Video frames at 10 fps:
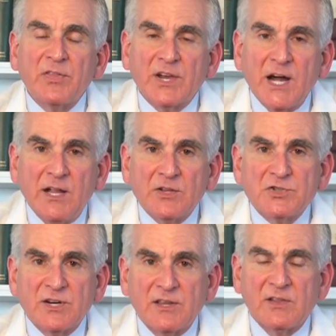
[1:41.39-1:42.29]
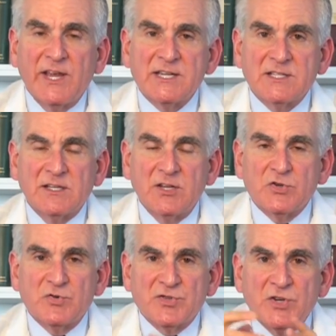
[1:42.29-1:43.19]
the collagen and the elastic
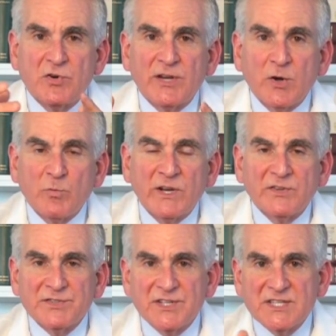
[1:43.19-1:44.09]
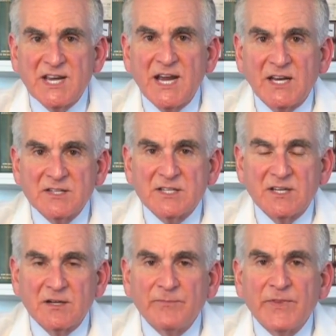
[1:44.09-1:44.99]
tissue so you don't get wrinkles and sagging
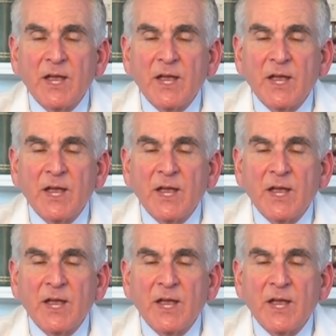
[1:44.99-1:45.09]
skin